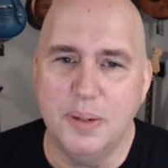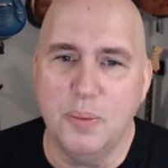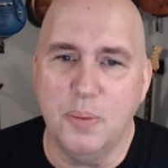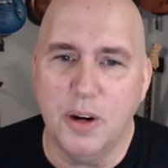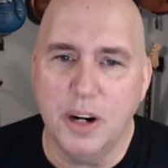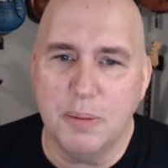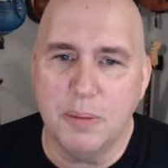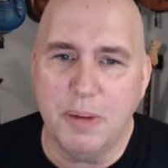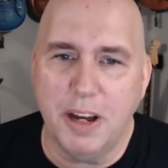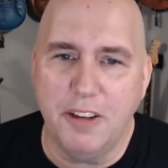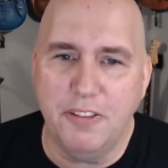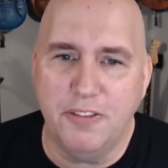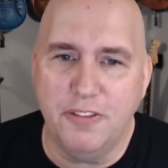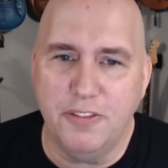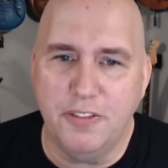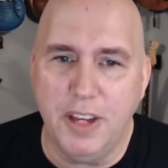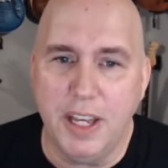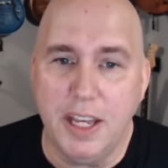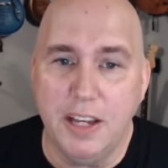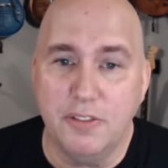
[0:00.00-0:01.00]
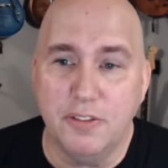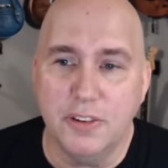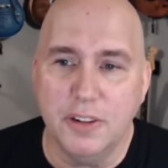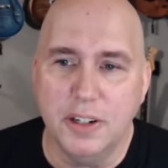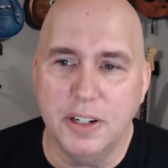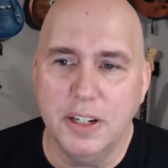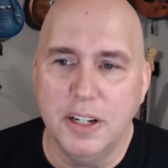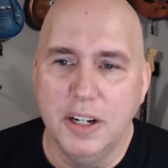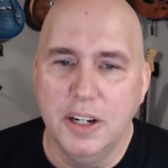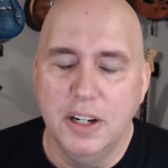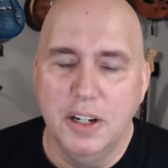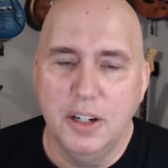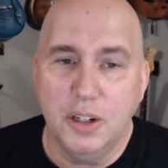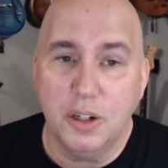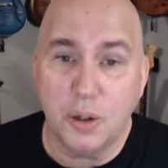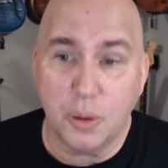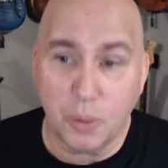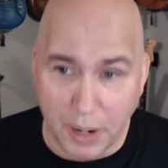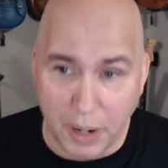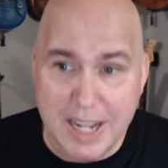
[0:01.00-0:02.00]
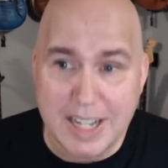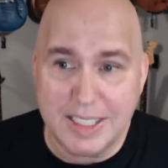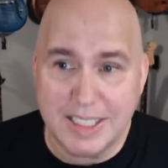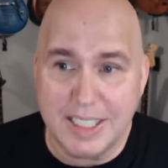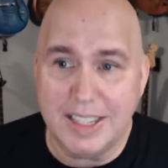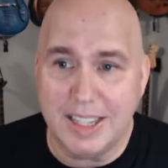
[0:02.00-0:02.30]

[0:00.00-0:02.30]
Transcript: One of my favorite crazy